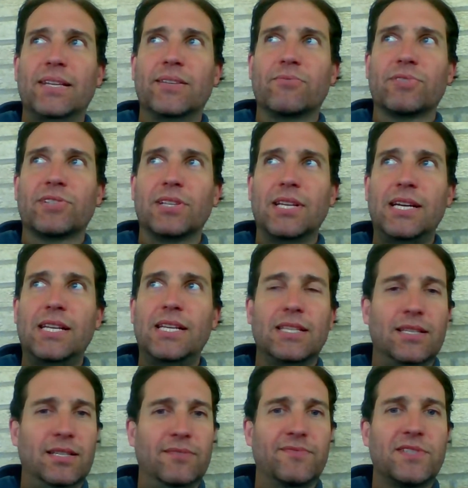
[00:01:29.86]
And there was a lady
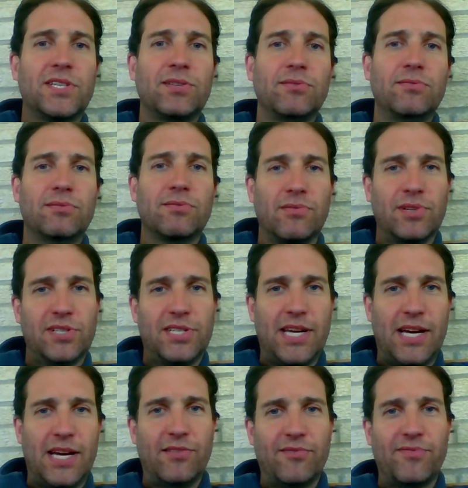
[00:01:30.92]
that lived two doors
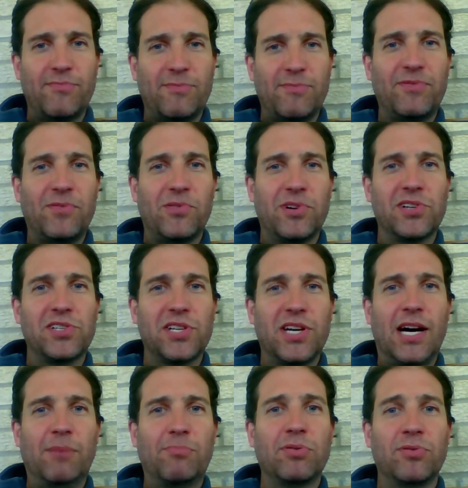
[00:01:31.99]
down from the florist
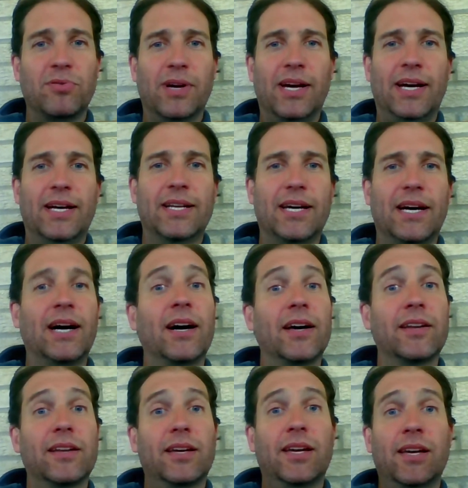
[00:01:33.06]
shop who had
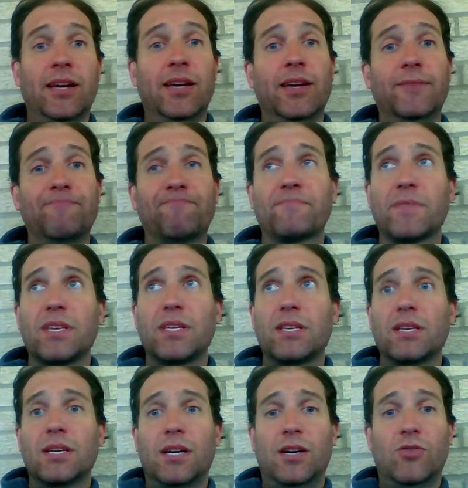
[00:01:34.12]
on a
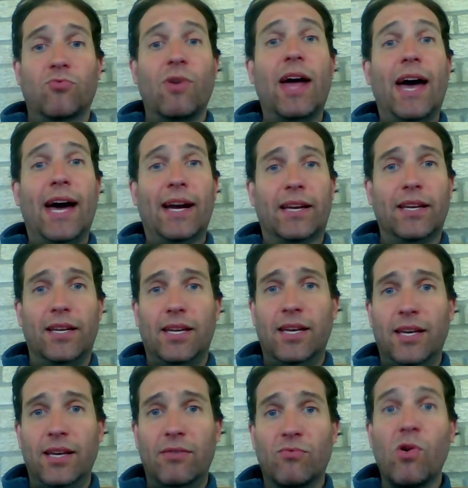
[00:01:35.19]
rack
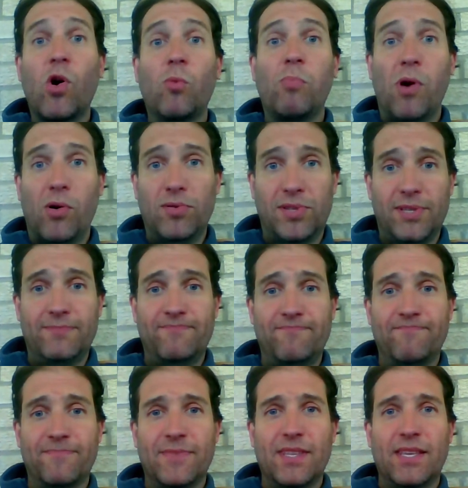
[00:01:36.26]
a rowboat,
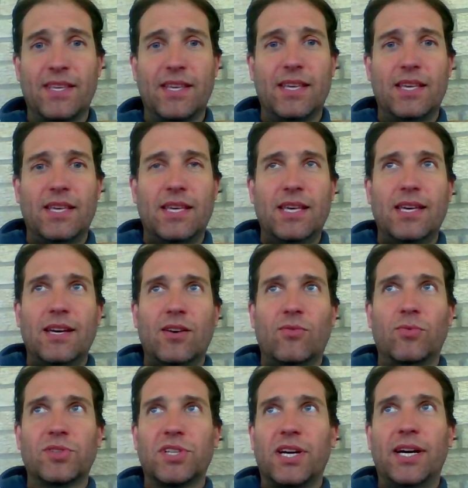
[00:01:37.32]

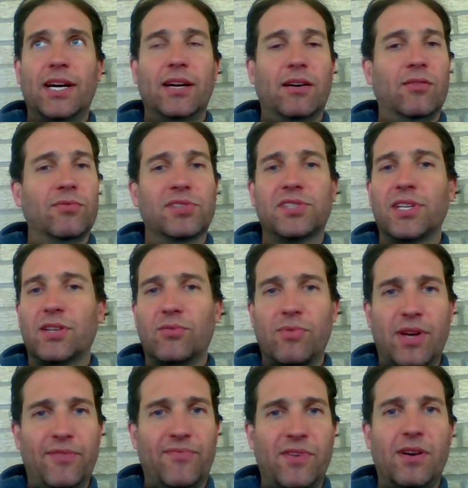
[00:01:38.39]
which I always stayed
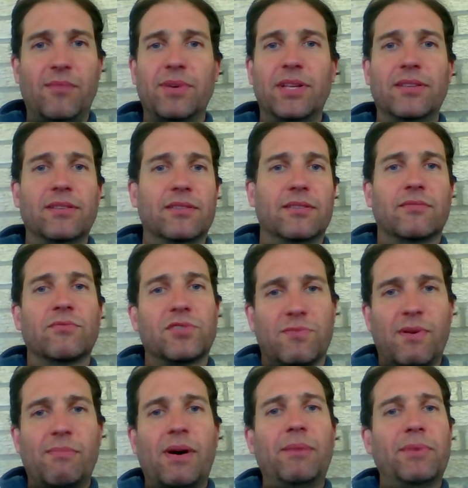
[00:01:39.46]
away from, and which
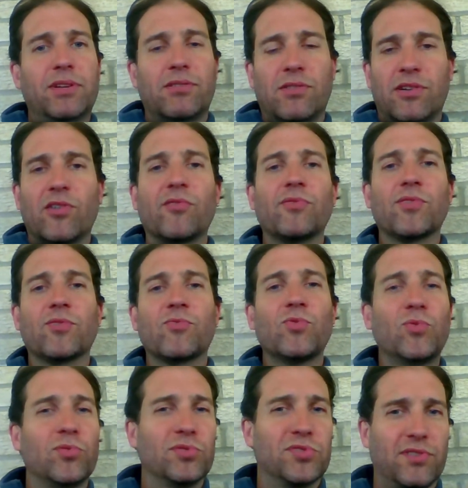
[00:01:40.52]
my mom had gone over the
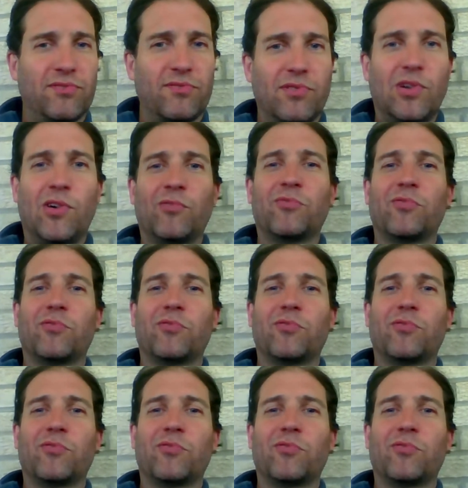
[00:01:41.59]
rules of